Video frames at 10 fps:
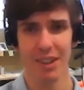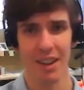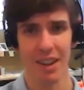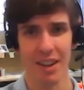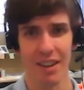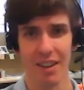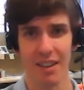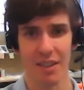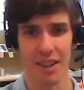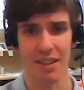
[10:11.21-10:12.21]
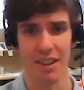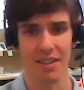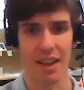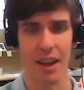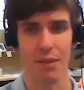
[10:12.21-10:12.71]
then it
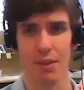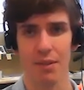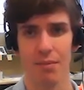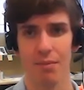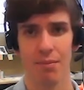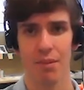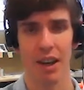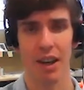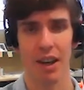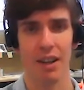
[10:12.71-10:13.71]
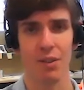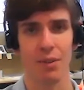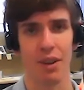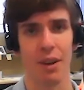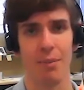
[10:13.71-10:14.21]
saves tons
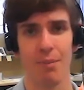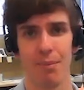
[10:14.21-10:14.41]
of time,